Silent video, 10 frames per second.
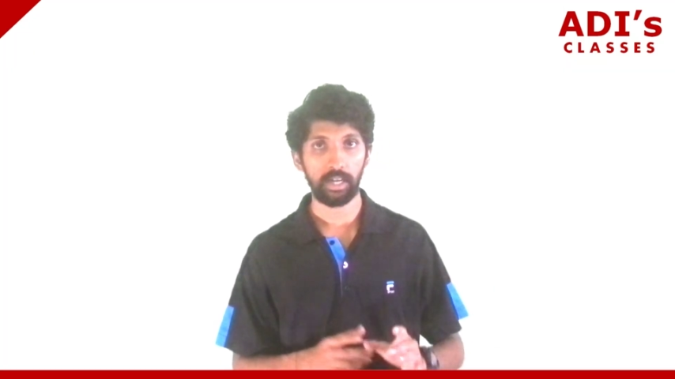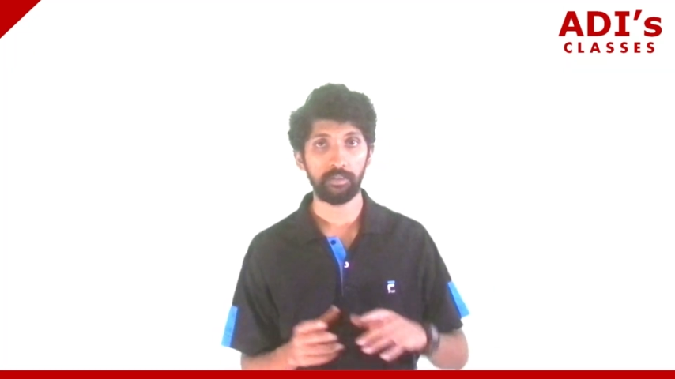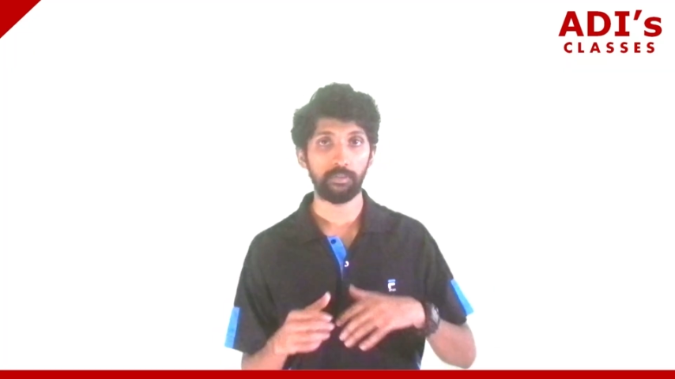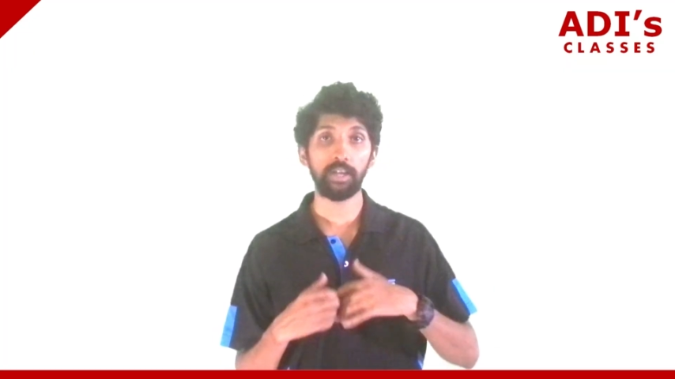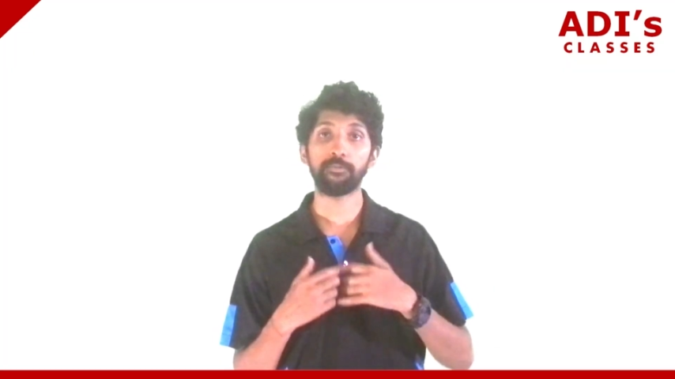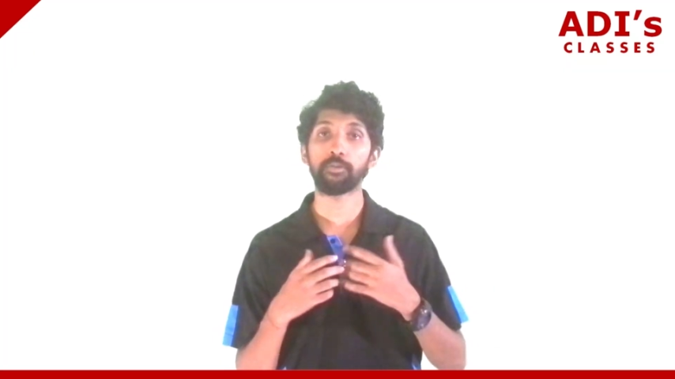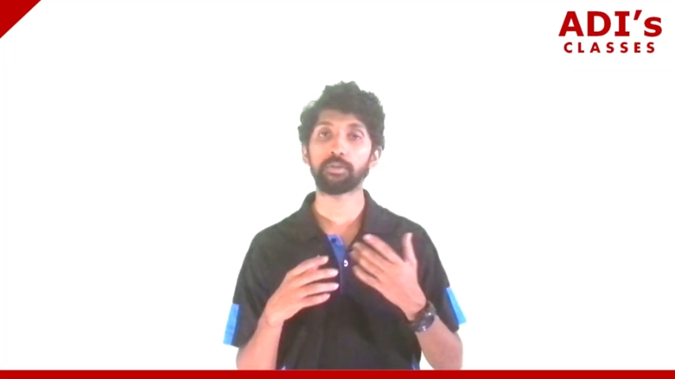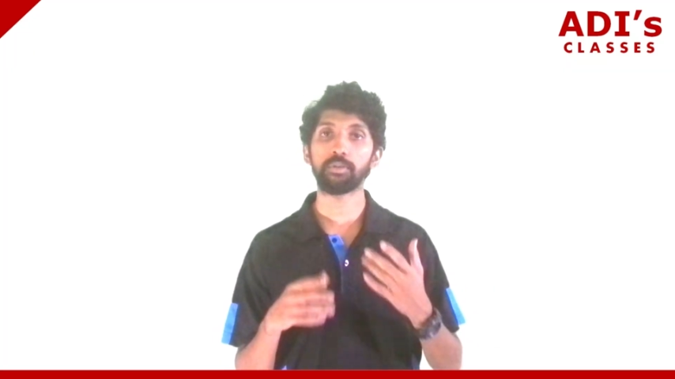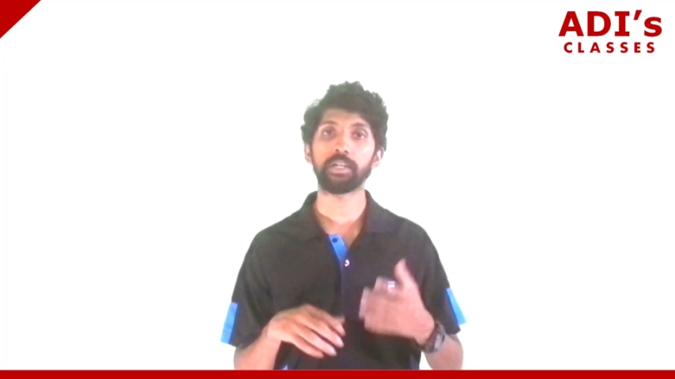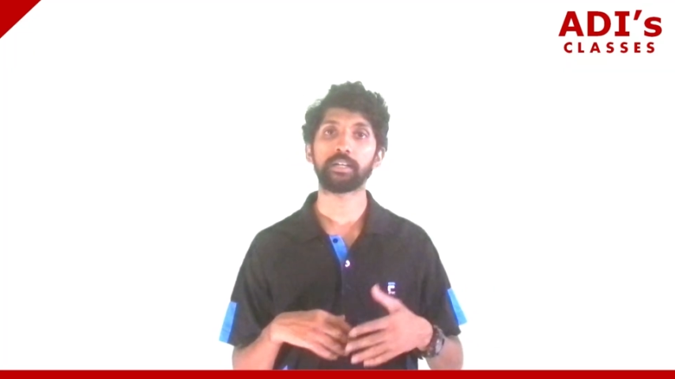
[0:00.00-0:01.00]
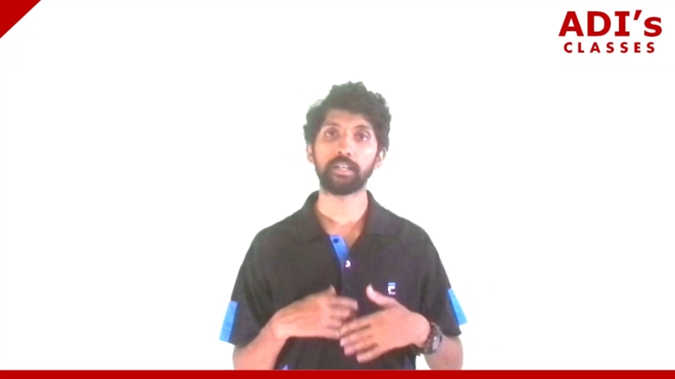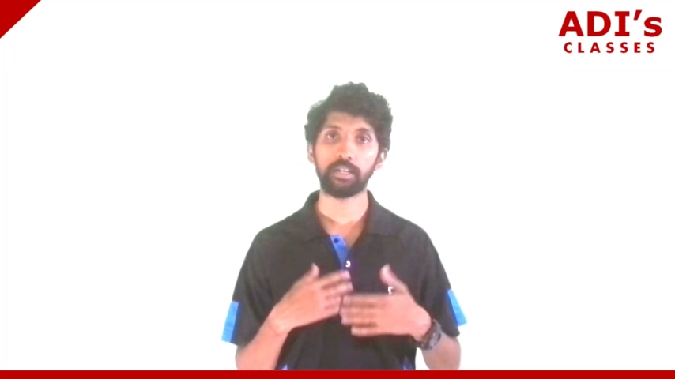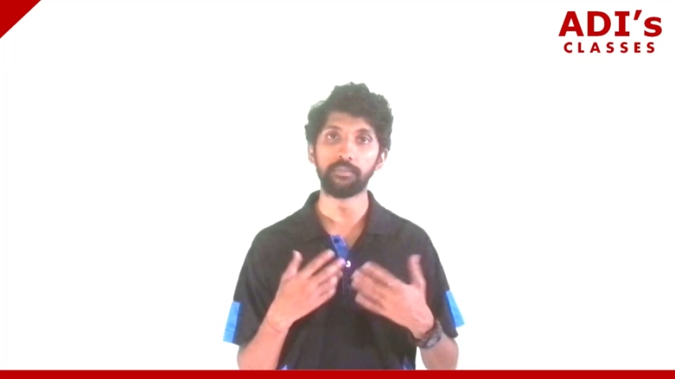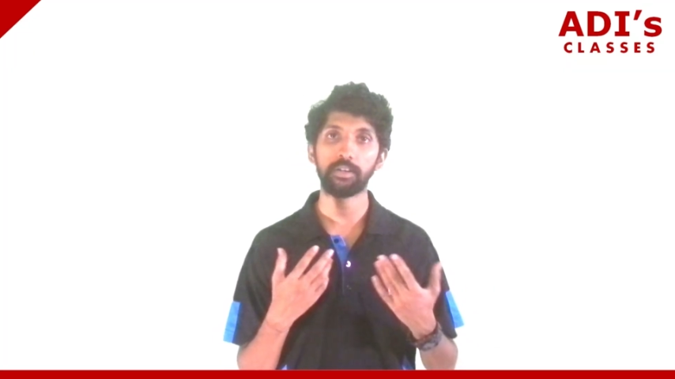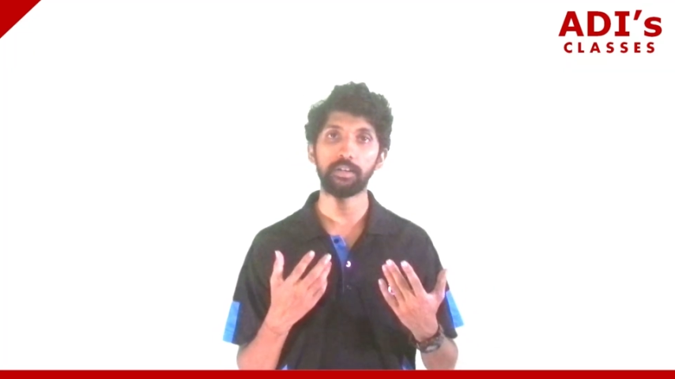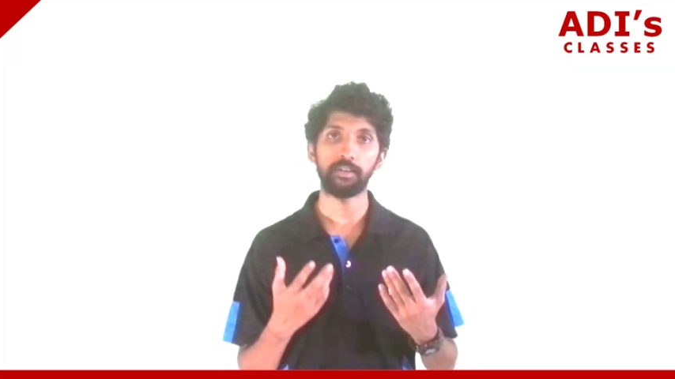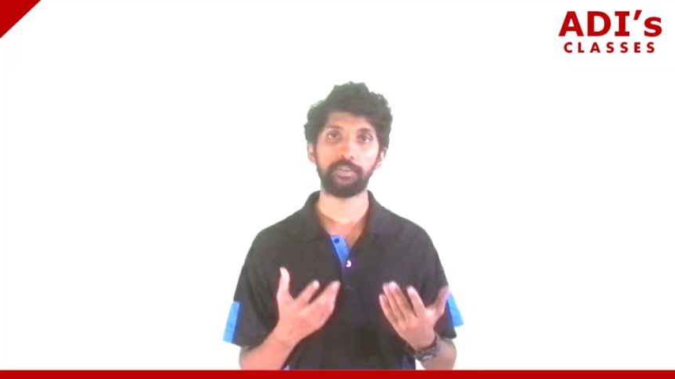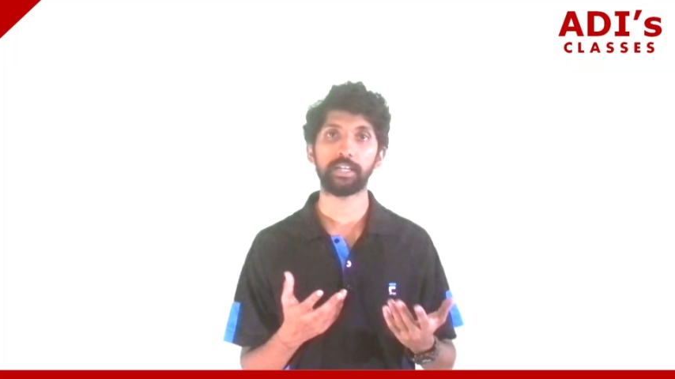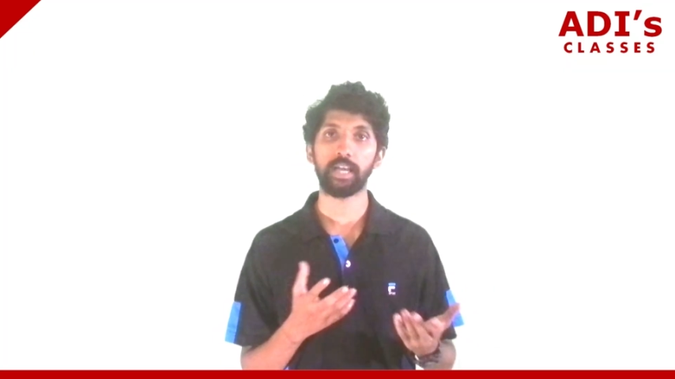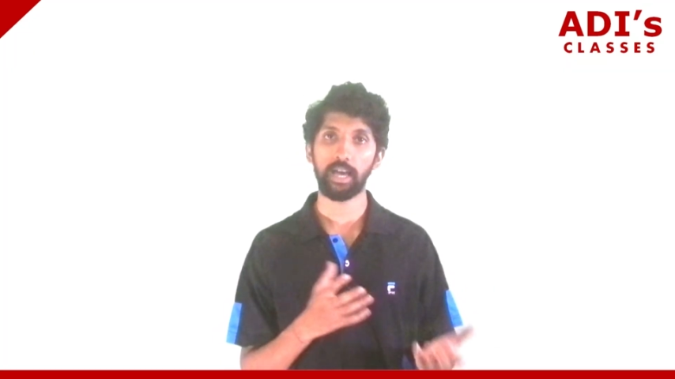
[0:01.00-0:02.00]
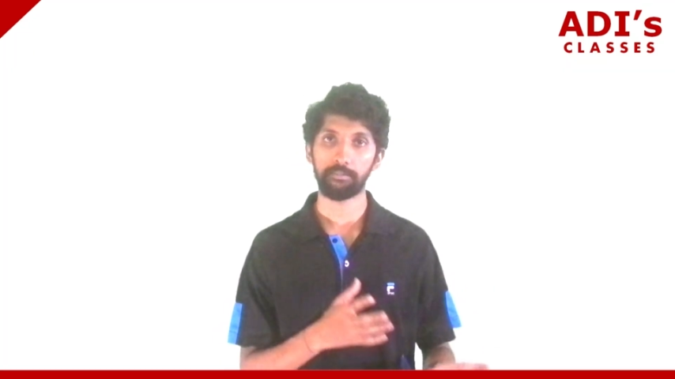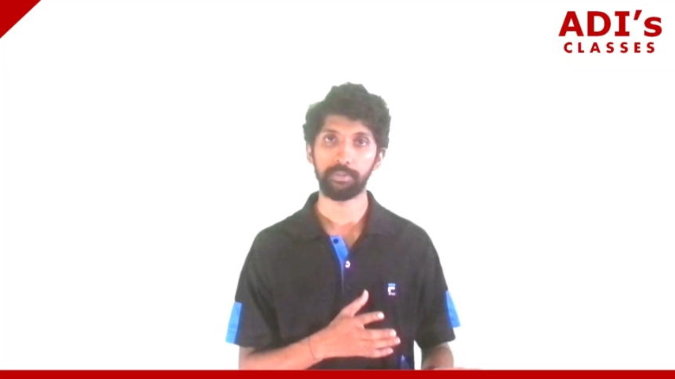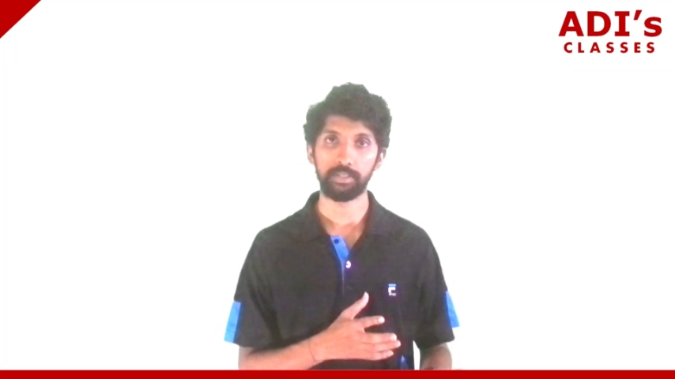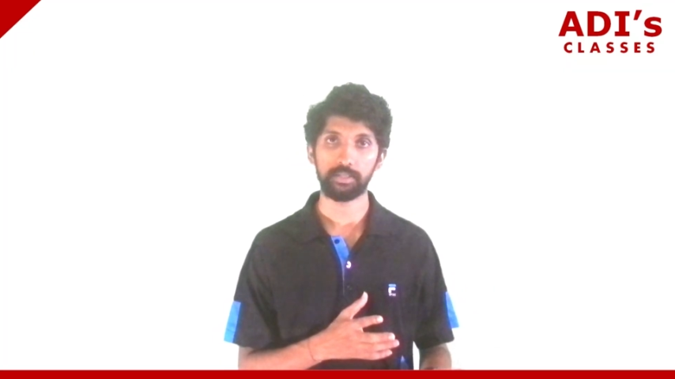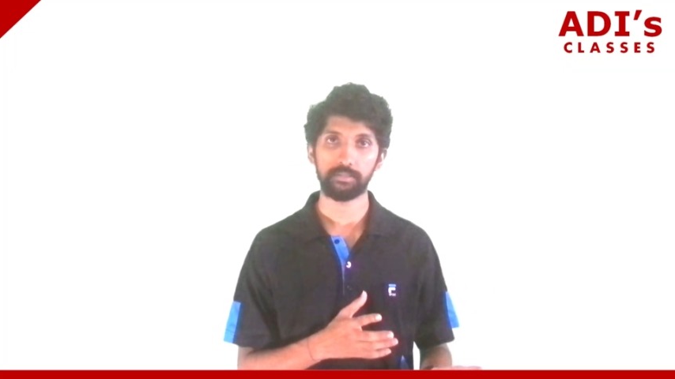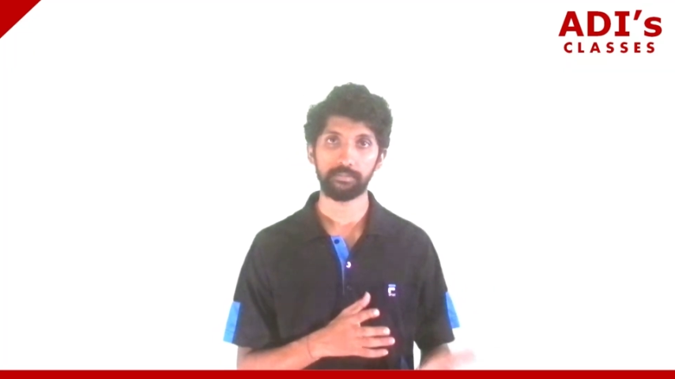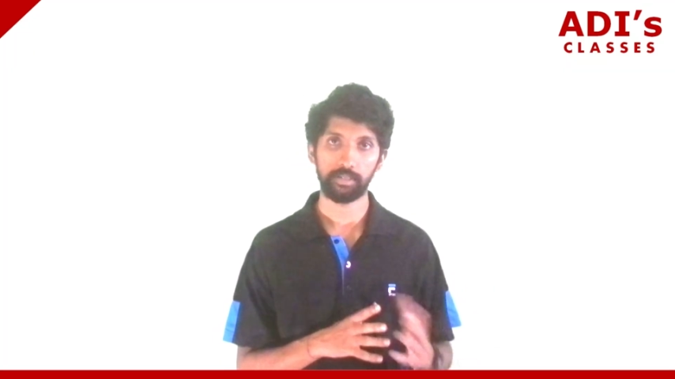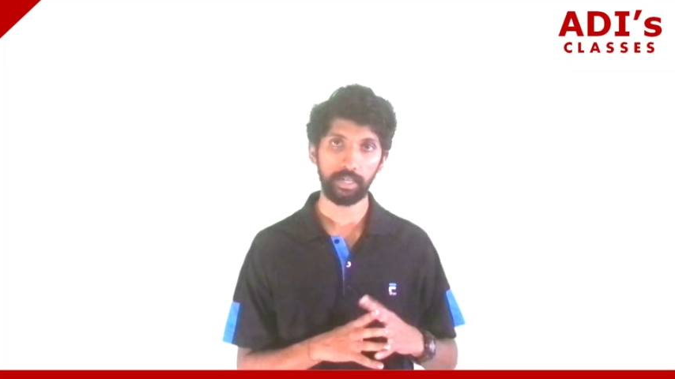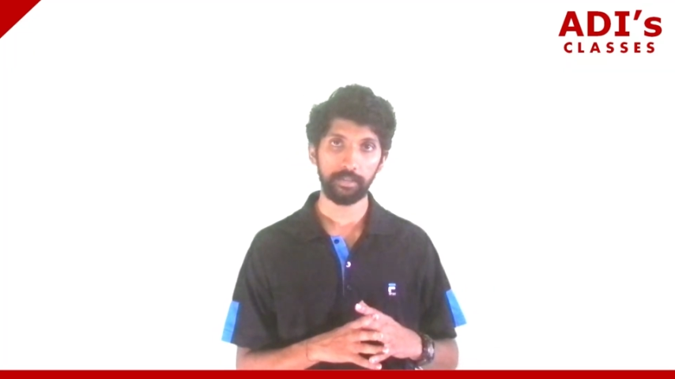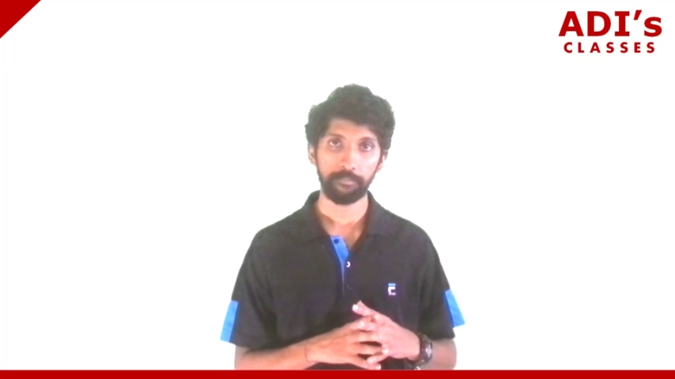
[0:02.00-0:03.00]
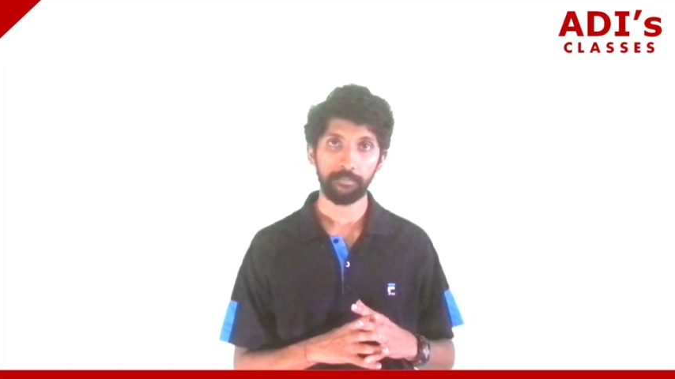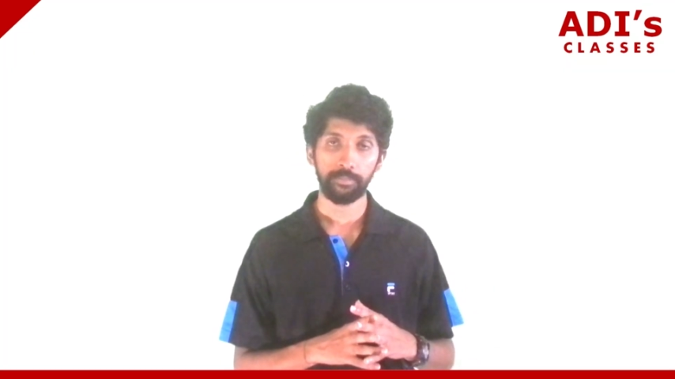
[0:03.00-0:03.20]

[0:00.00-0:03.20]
and why photoelectric effect happens, right?